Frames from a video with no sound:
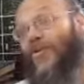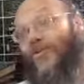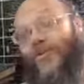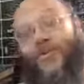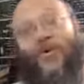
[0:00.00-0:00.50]

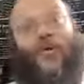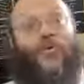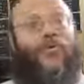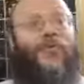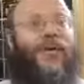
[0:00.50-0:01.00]
to go to
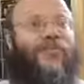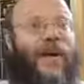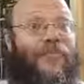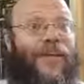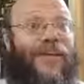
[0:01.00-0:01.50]
be a
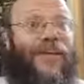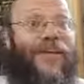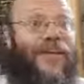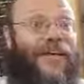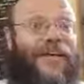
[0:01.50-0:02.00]
rabbi in
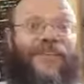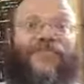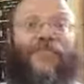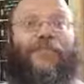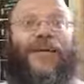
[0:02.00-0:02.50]
a different
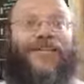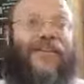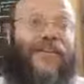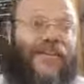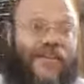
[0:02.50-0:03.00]
place that
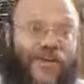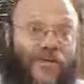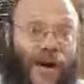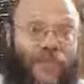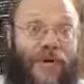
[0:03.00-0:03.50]
there's no
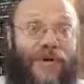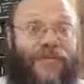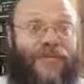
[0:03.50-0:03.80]
rabbi,